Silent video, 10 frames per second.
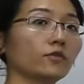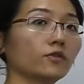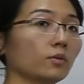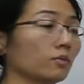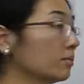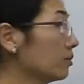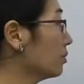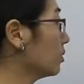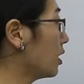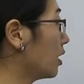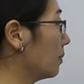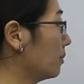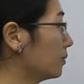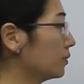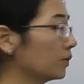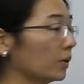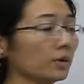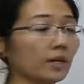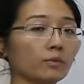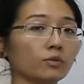from what
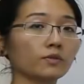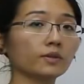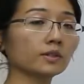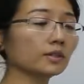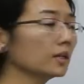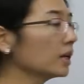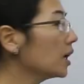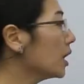we got previously?